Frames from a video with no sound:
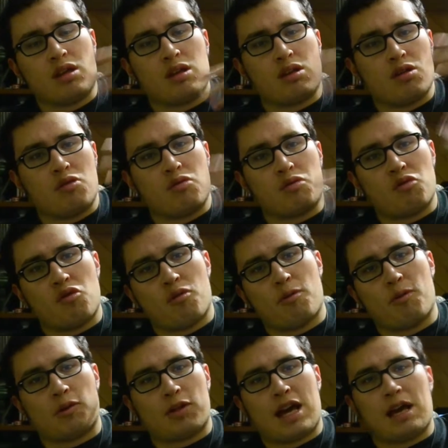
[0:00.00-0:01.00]
you know,
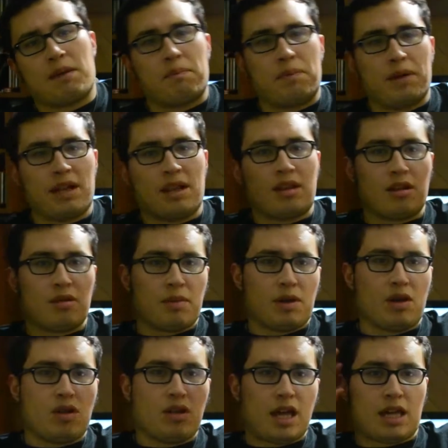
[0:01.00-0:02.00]
normal-like, but it's going to be
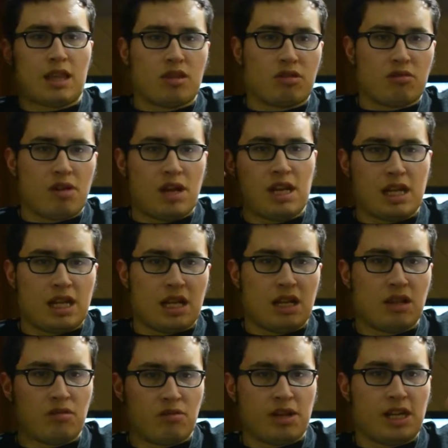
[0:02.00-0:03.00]
all, like,
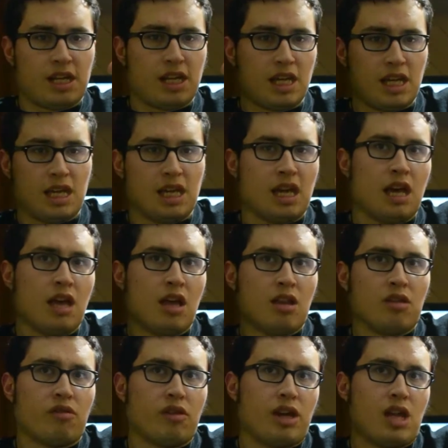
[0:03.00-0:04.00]

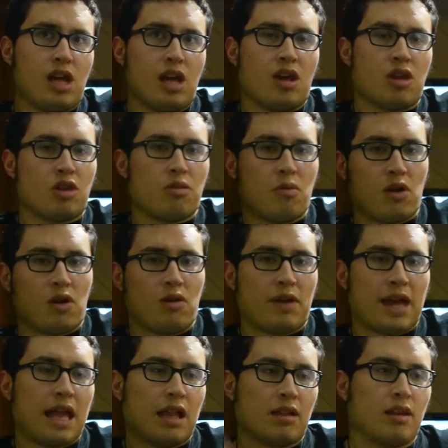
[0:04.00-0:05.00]
3D-ish, Mario
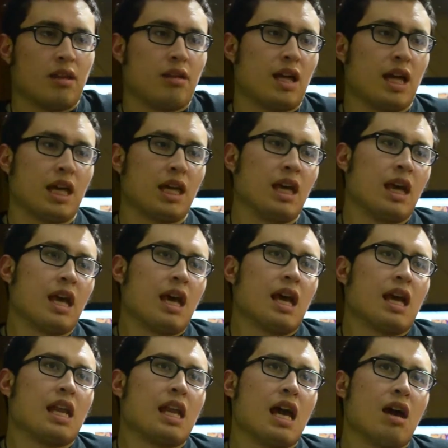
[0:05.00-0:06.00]
Galaxy-like.
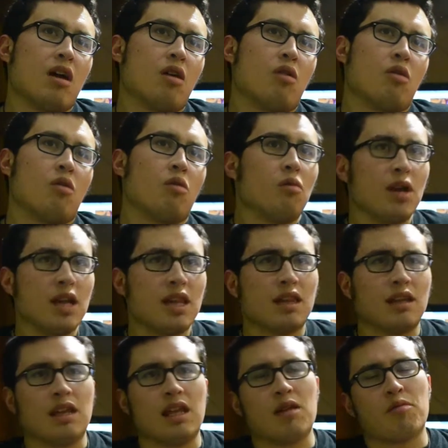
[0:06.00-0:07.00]
Now,
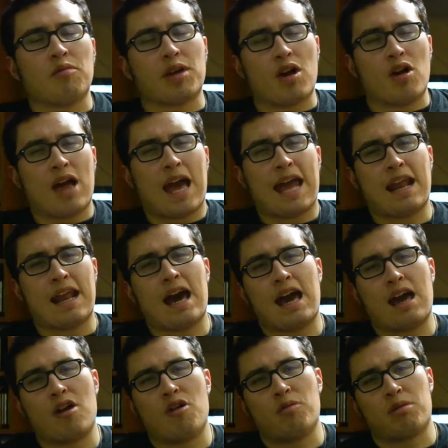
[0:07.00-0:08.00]
recently, we all had
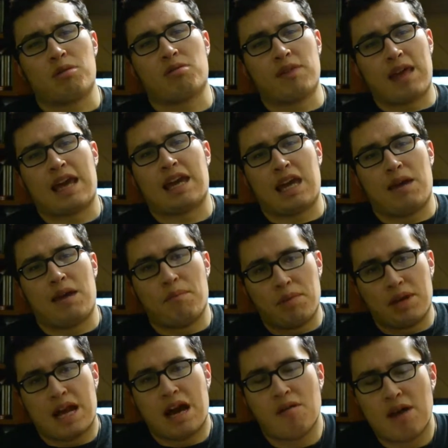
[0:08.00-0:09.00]
high hopes for that game,
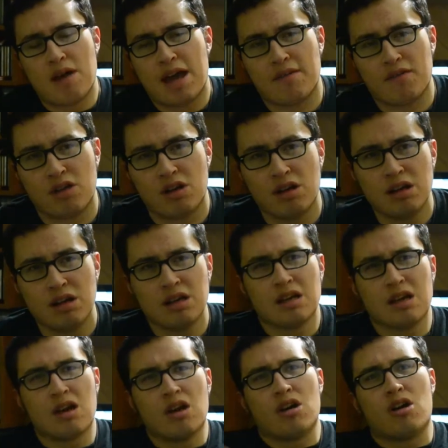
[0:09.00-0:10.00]
but however,
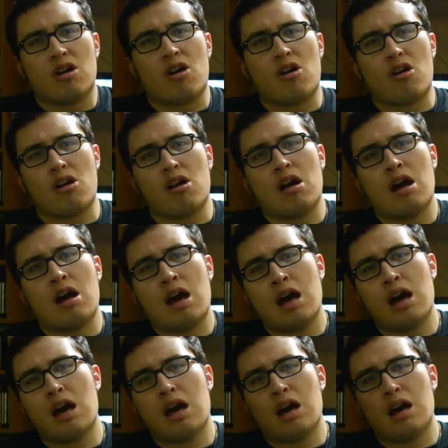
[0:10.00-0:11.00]
our
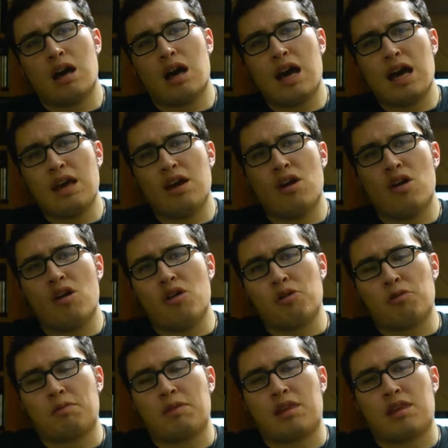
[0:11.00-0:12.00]
high
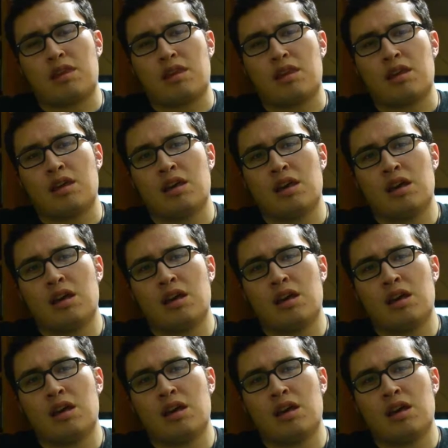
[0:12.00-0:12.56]
hopes,